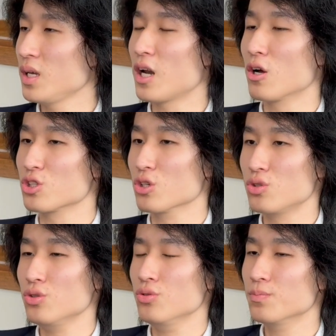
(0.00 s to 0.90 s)
And also
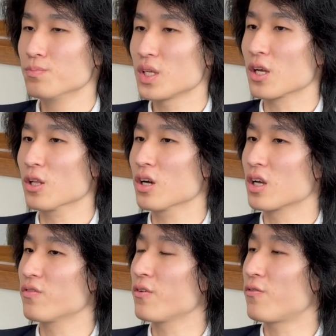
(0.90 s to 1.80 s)
to take a
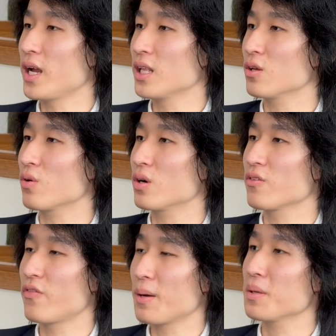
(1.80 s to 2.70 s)
look at the friend or
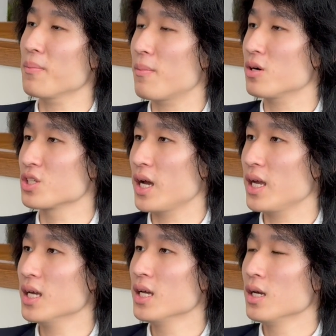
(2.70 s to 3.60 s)
the family members
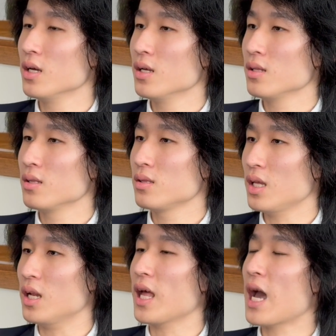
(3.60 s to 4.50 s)
I
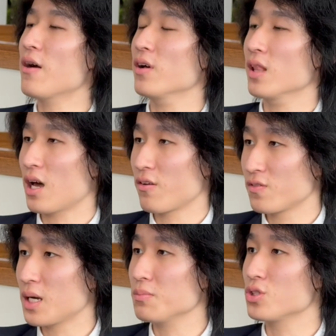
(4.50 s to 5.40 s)
didn't have a lot of
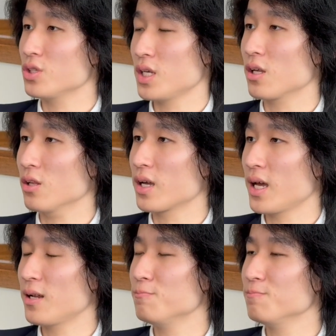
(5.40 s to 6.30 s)
time to take a look
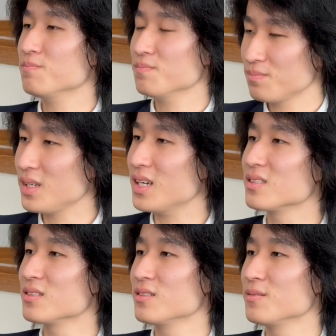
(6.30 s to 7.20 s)
at. Yes.